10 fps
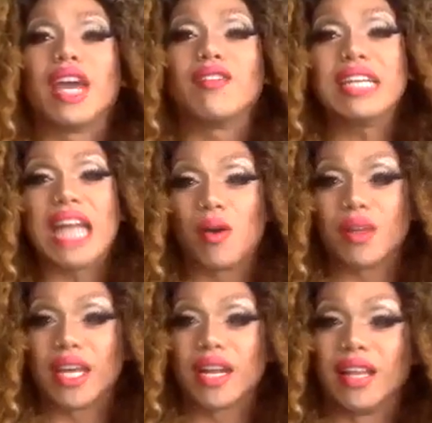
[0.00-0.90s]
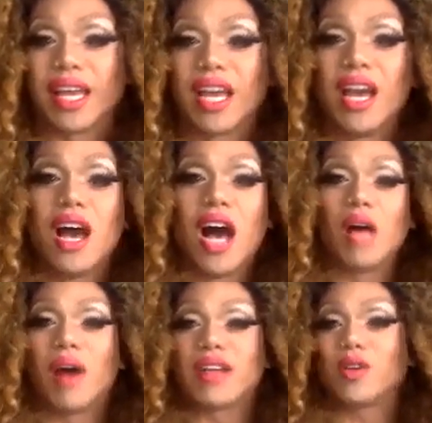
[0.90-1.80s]
Every now and then I'll
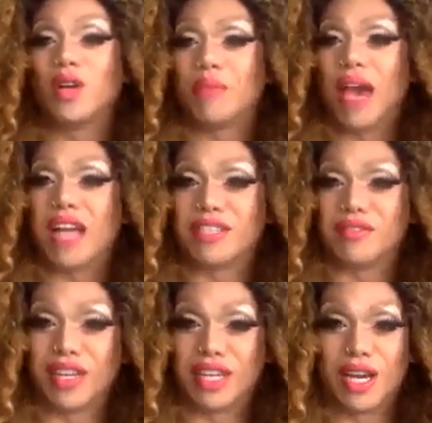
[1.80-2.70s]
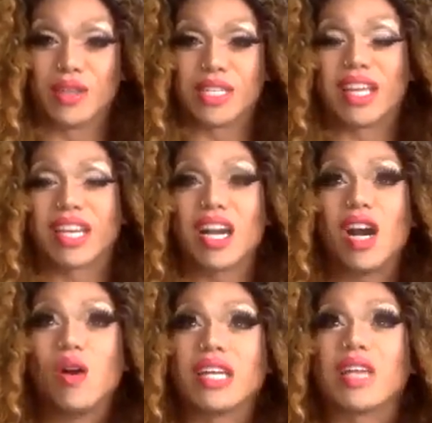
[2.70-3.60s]
watch old pageant videos and like,
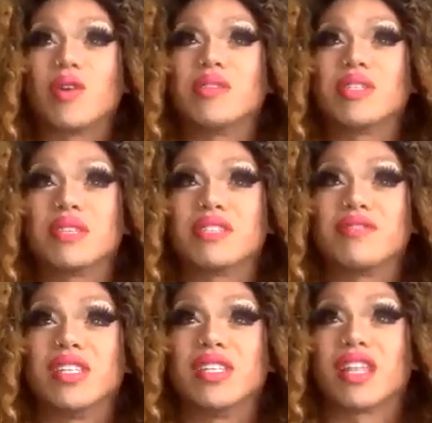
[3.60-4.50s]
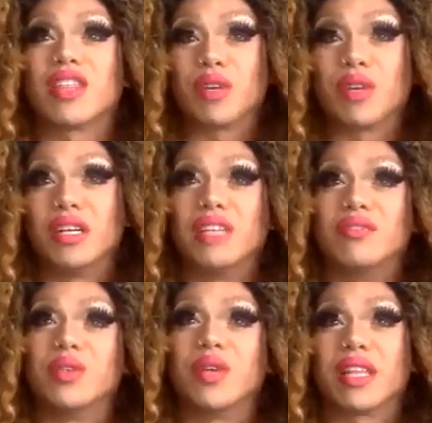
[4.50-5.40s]
oh, like that would be so much fun, like the thrill of
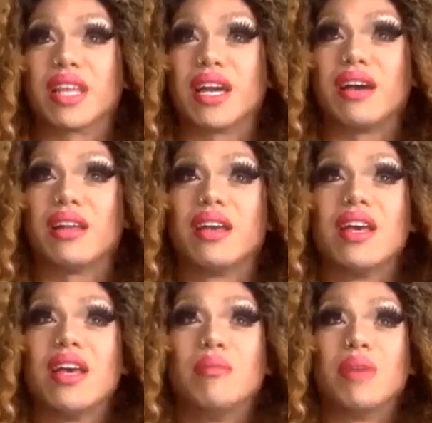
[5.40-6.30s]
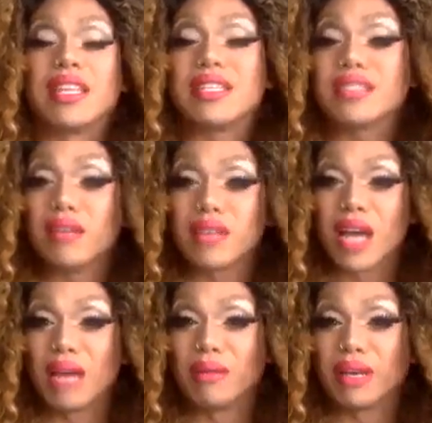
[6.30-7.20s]
doing that. But at the same
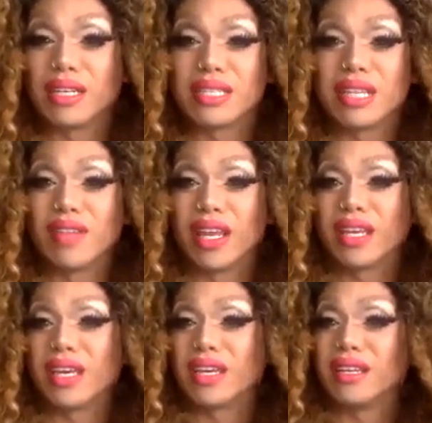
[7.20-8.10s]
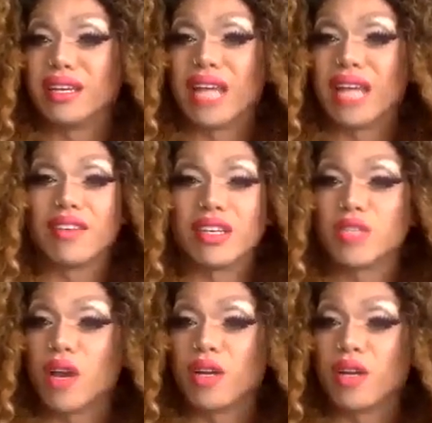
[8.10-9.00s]
time, like I just love like kicking it, having a
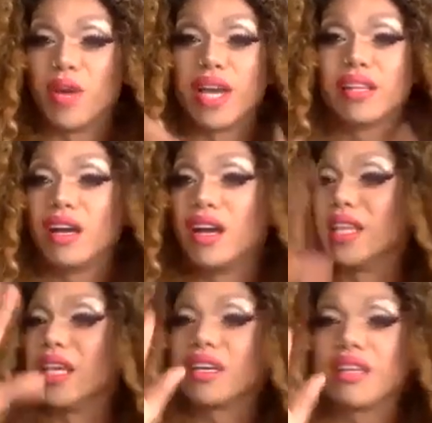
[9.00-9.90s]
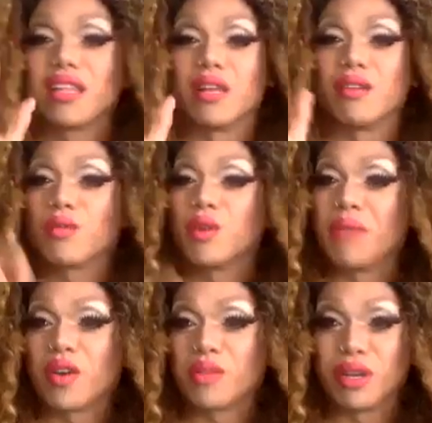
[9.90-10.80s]
straw and a white claw and like, throwing
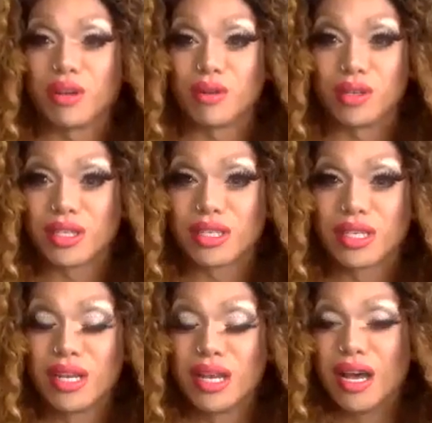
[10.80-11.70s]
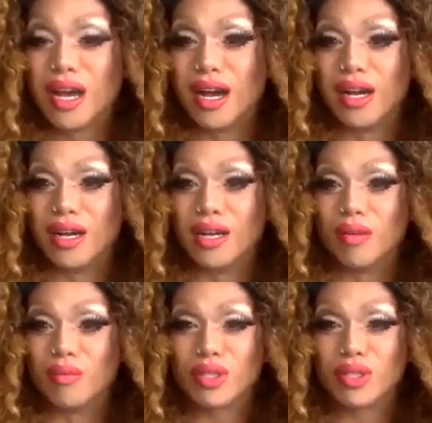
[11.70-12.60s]
back with my girls.
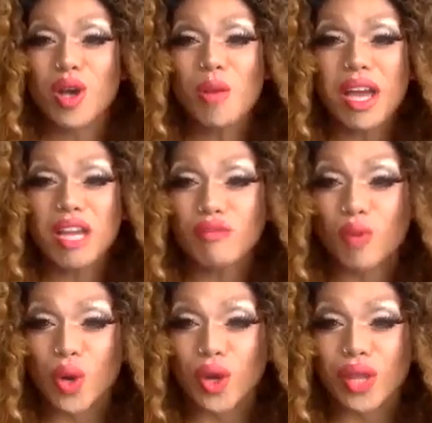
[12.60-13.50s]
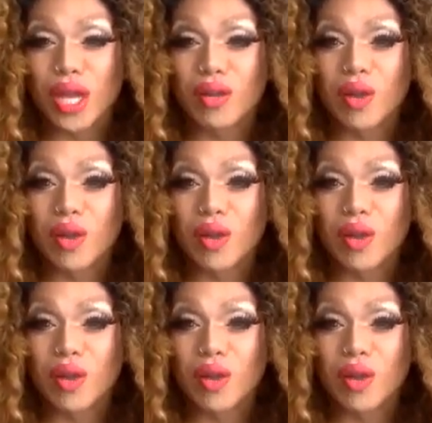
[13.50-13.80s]
So I go back and forth. I don't know.